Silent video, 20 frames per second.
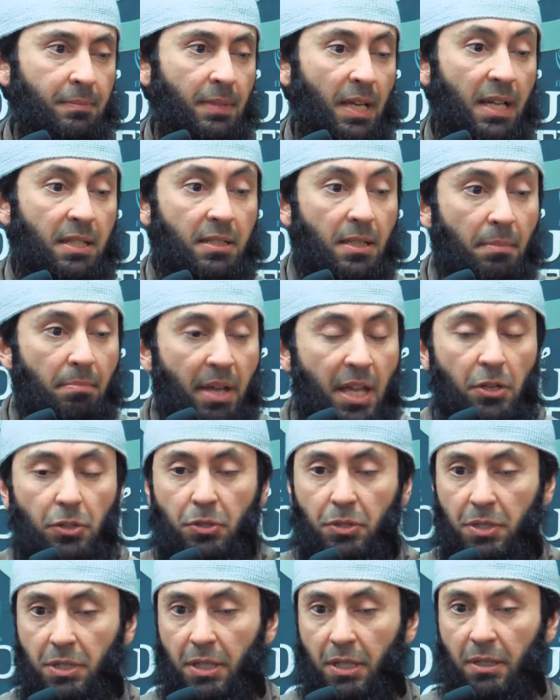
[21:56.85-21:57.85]
It's a
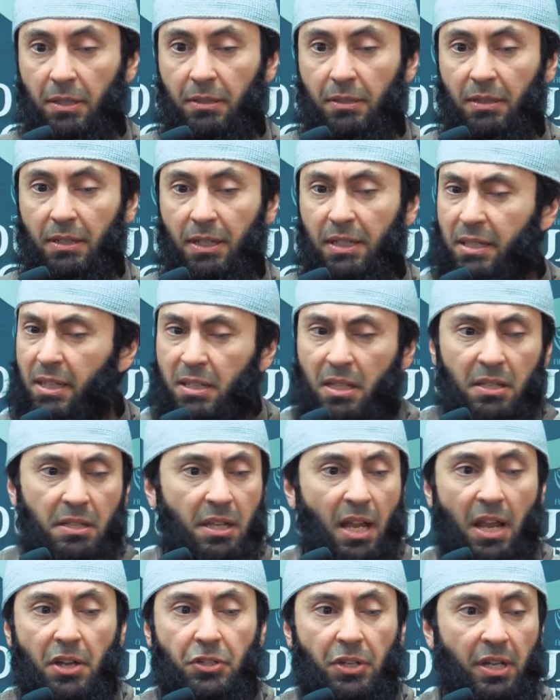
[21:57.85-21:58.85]
major sin. It doesn't
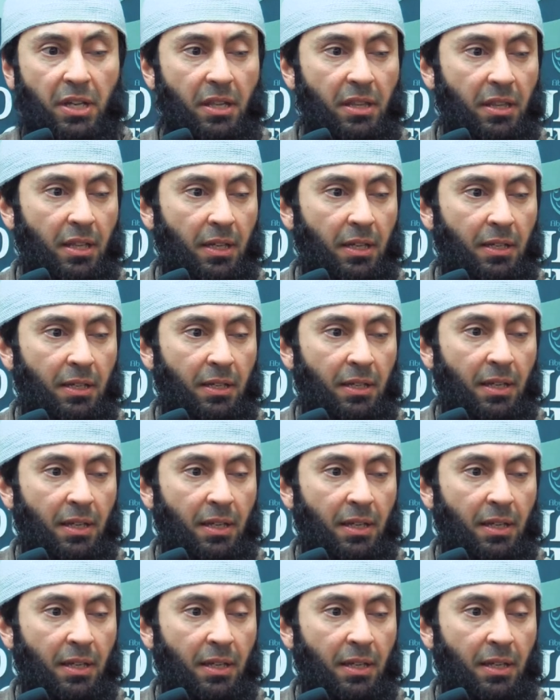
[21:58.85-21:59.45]
change anything.